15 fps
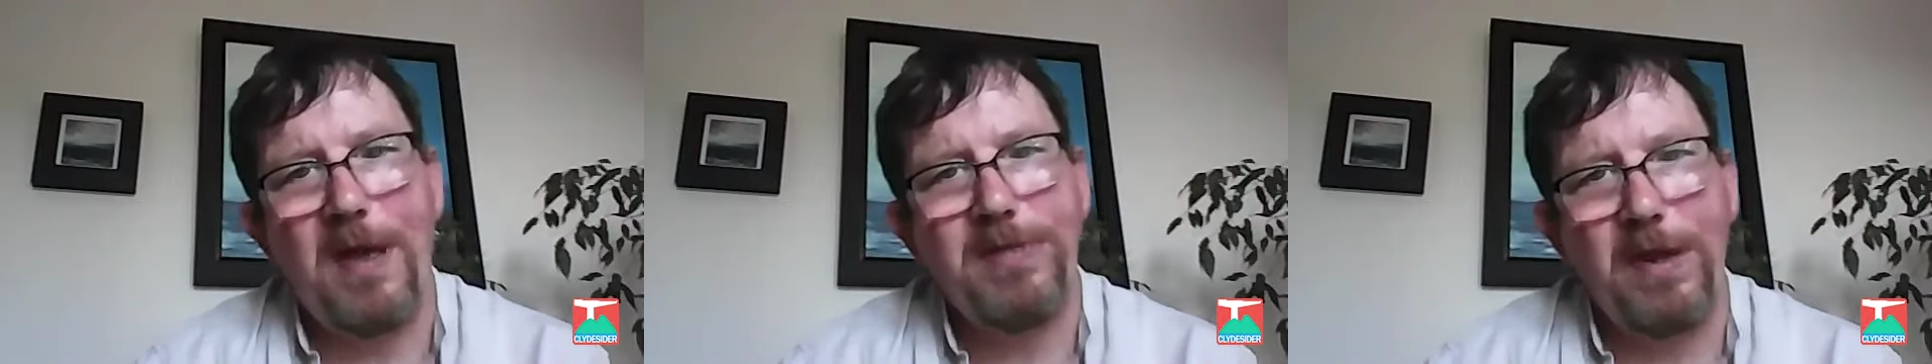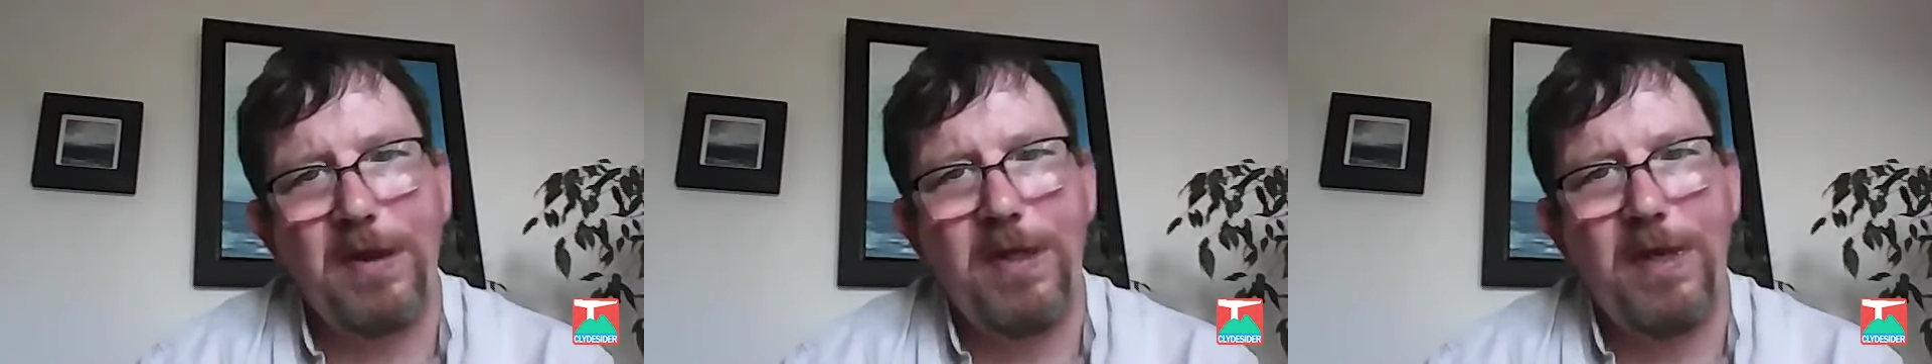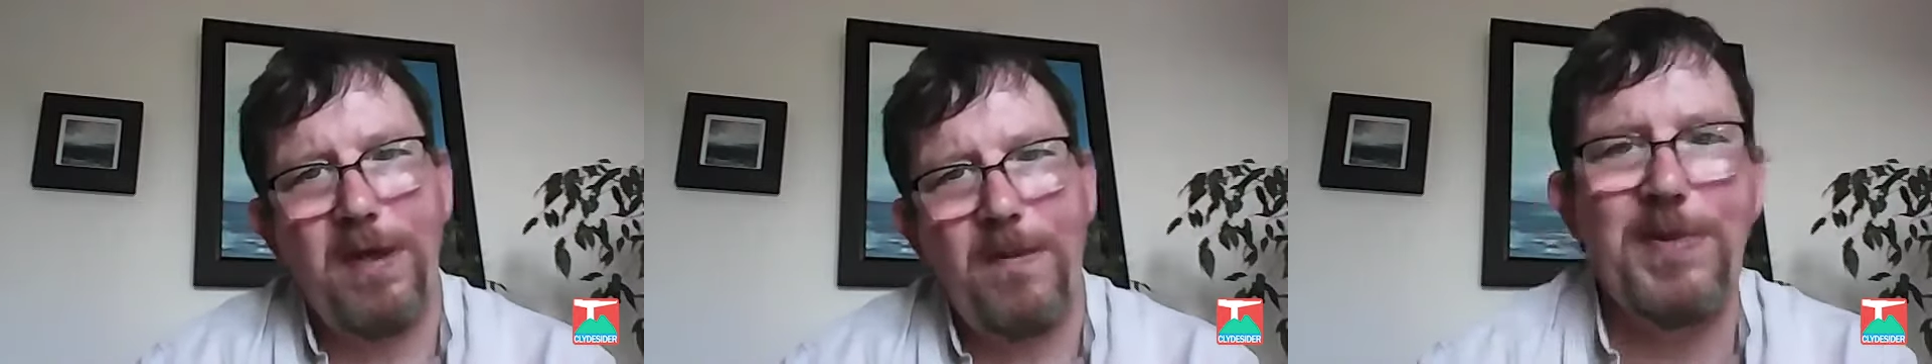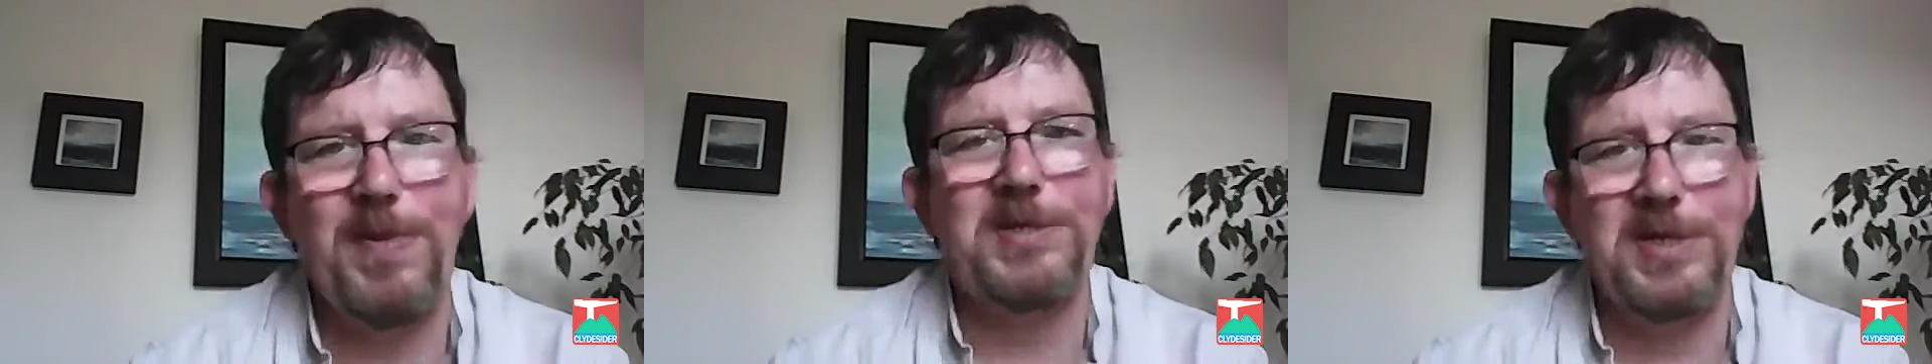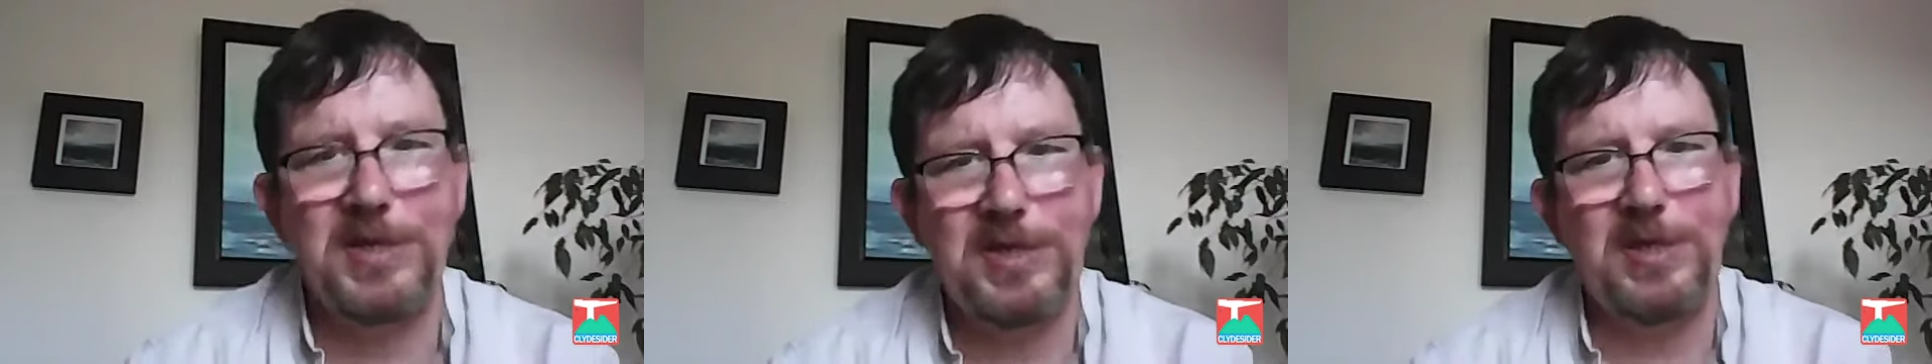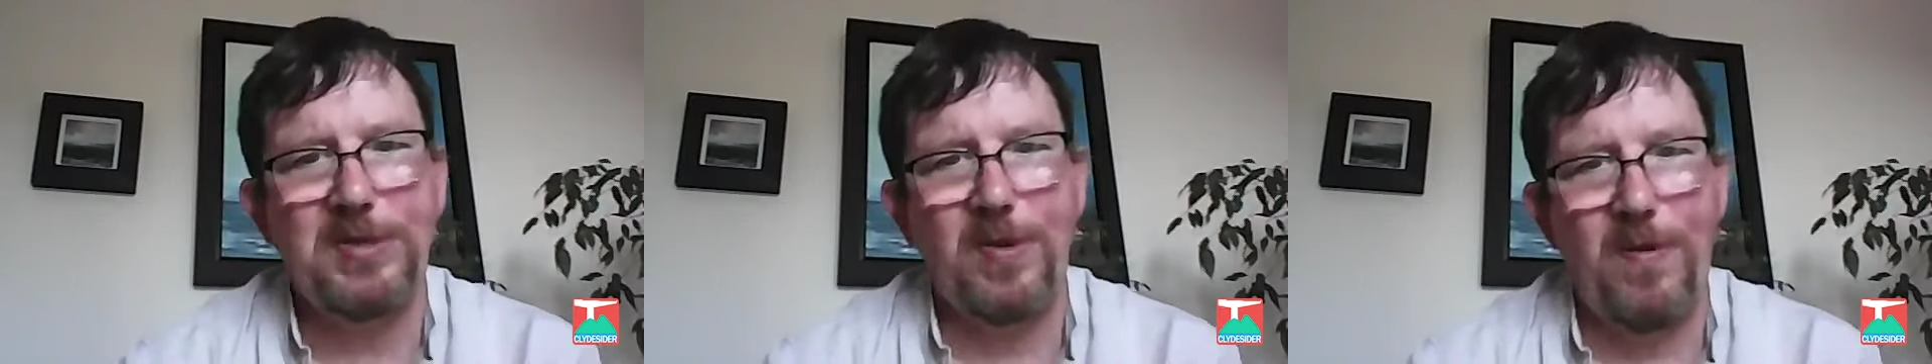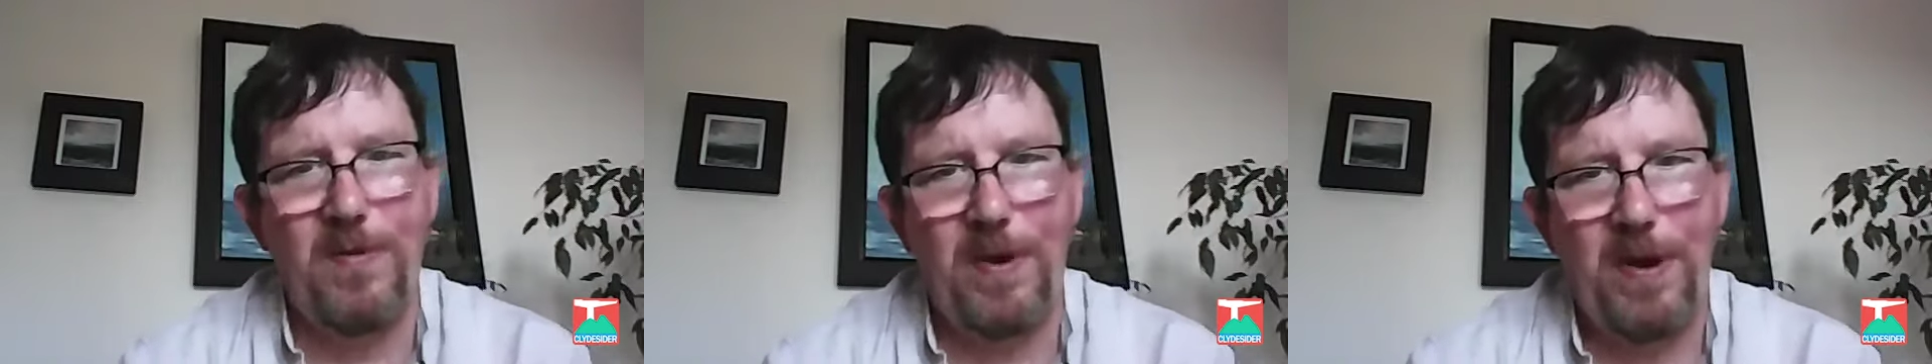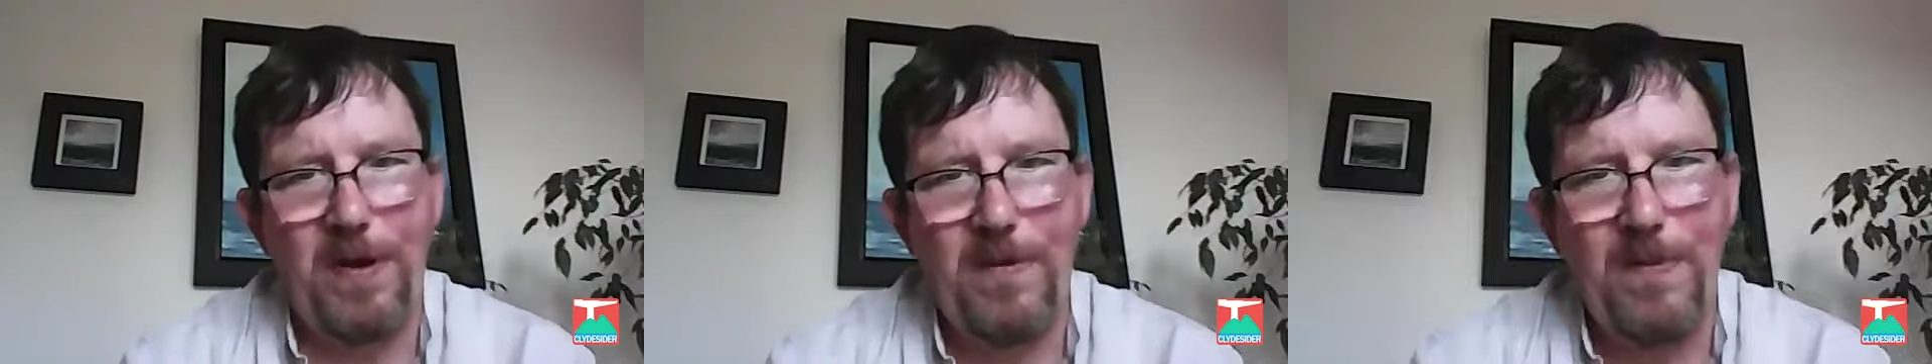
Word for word: after the emergency is over?